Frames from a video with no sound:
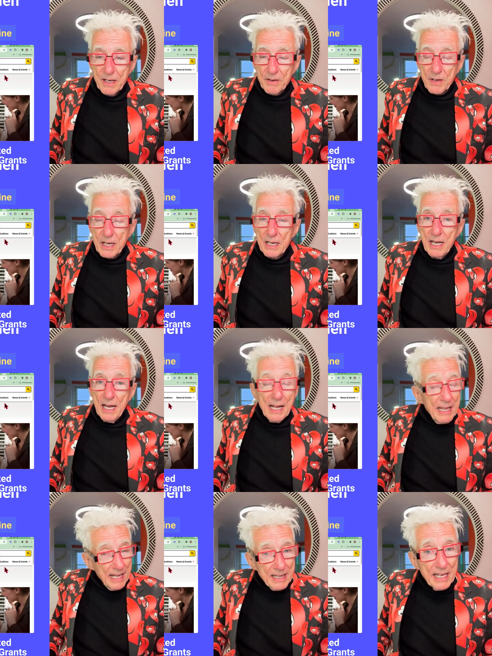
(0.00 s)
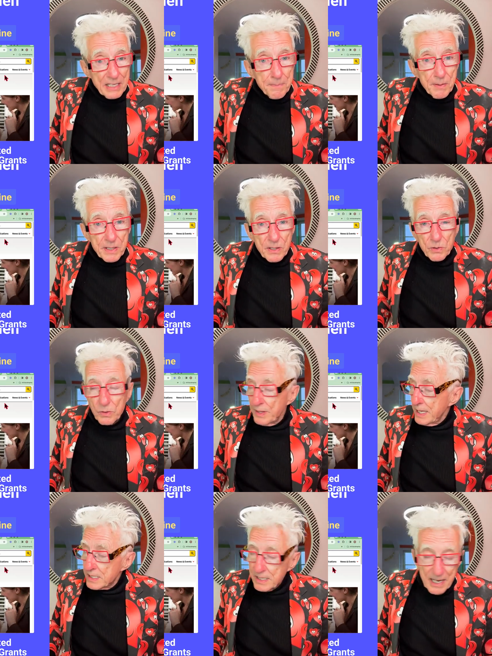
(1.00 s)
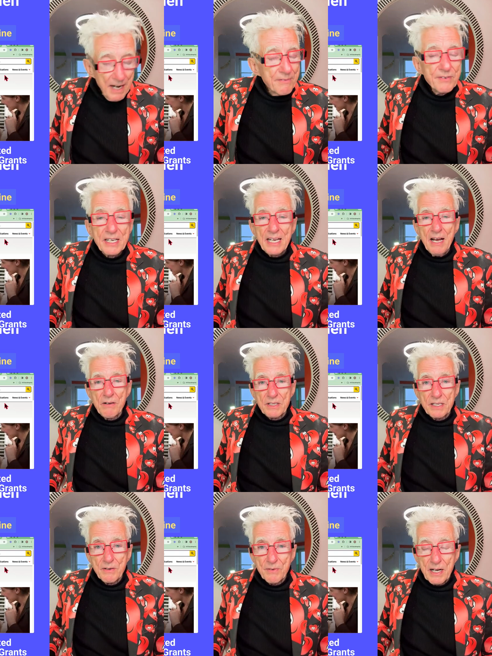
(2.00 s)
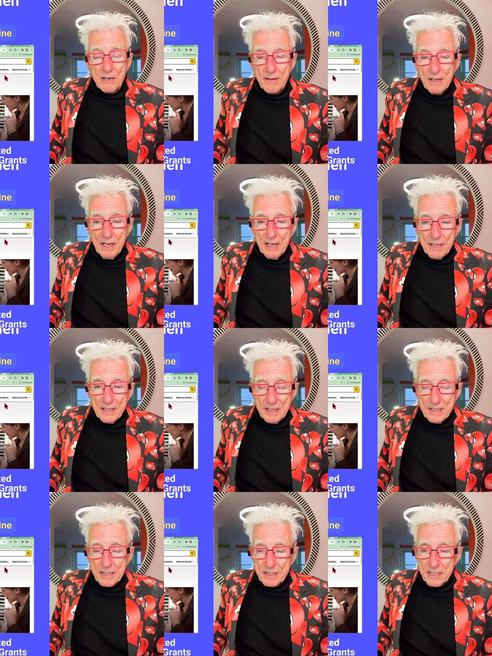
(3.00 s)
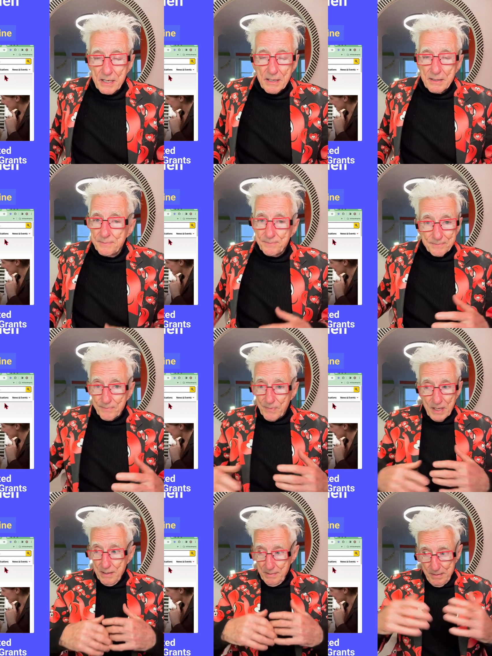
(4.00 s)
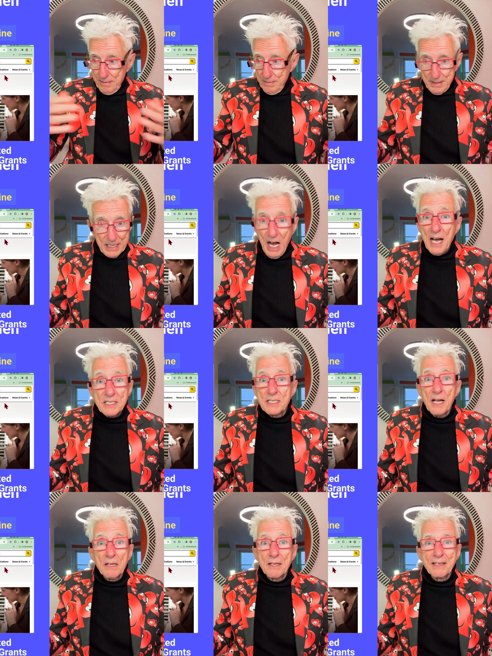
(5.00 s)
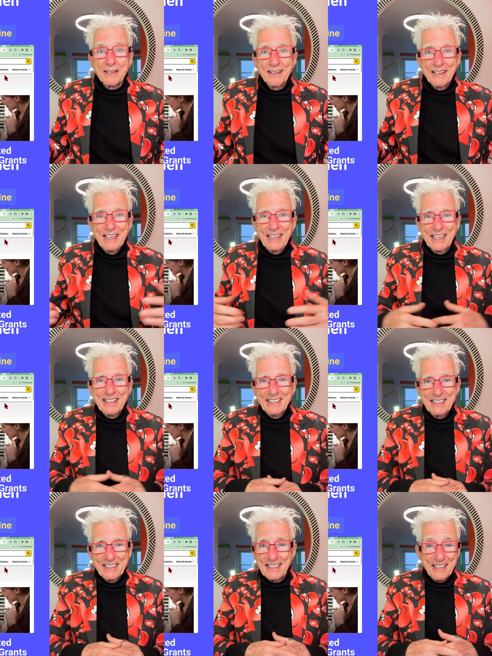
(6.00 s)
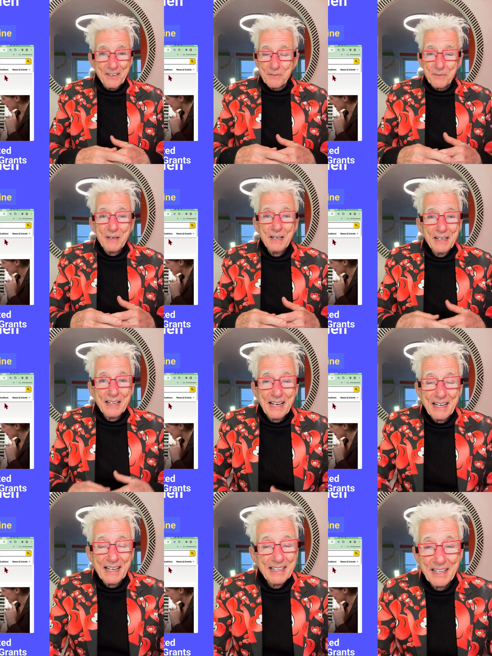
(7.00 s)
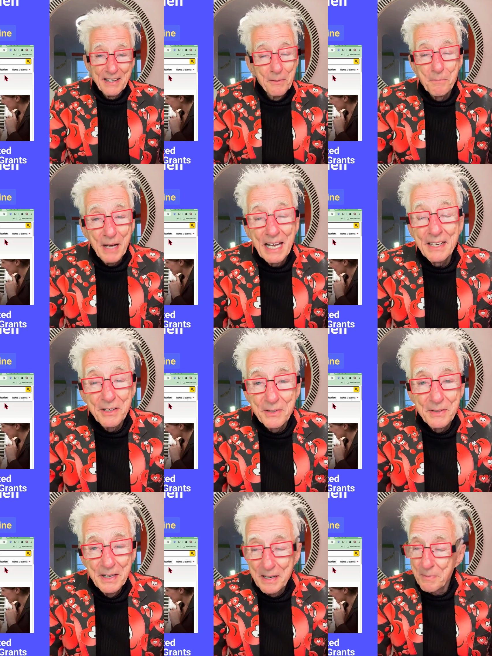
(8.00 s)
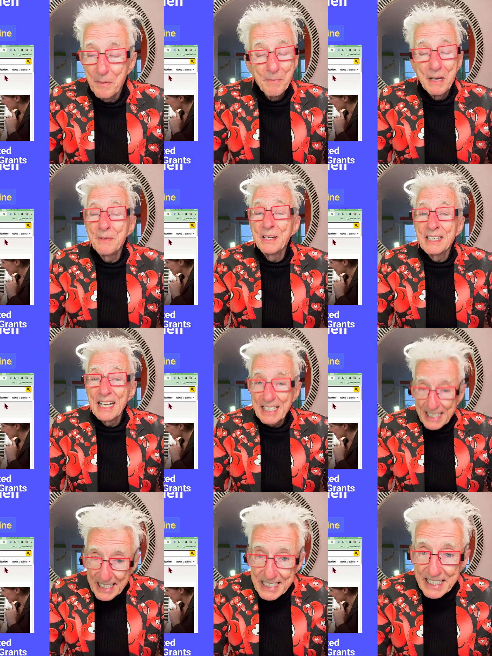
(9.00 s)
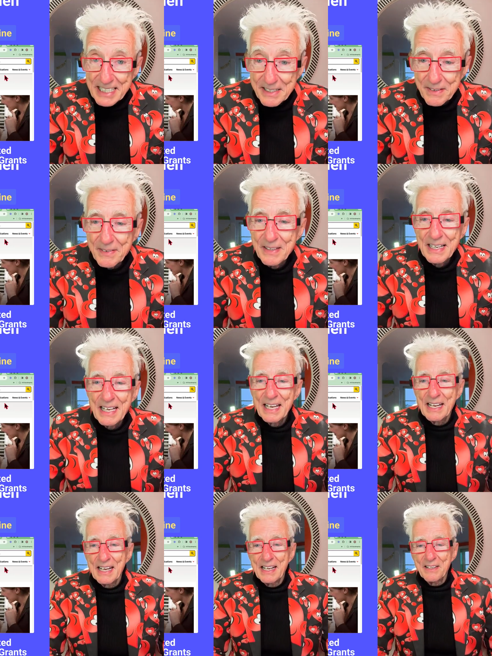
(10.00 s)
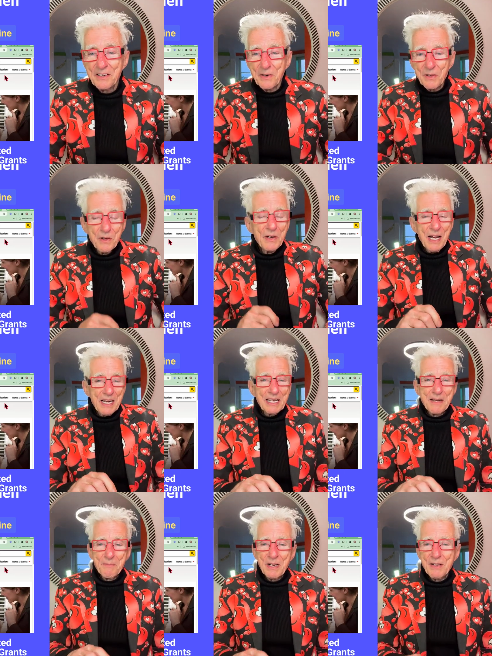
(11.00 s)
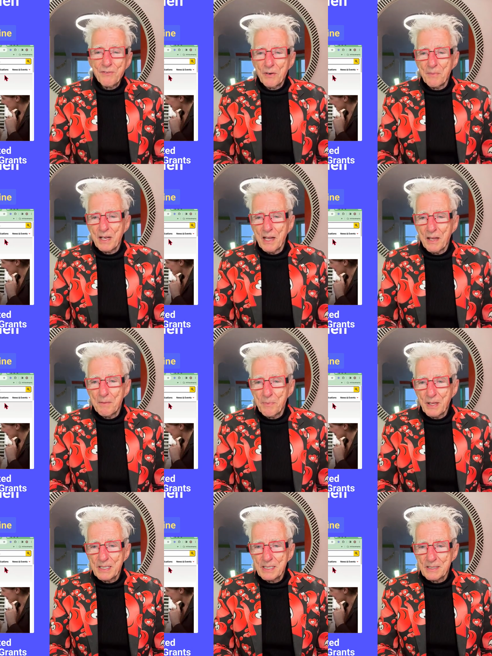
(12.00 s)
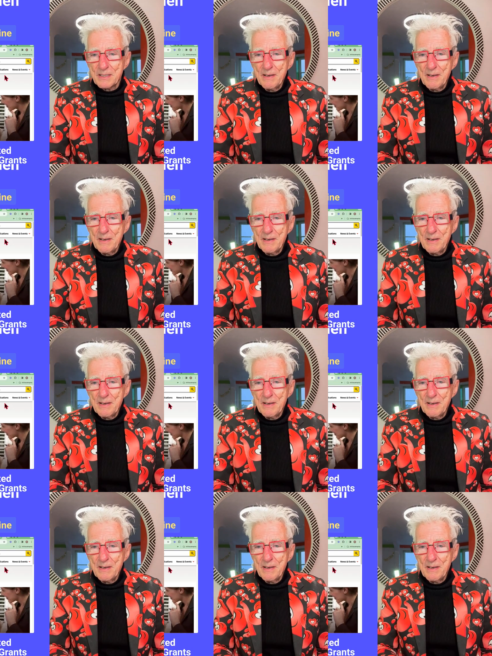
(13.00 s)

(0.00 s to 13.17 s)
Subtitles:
Okay, and that's pretty cool, and that's in every county around. It costs nothing, they don't pay you, but maybe you take that skill and you learn how to get money from other places.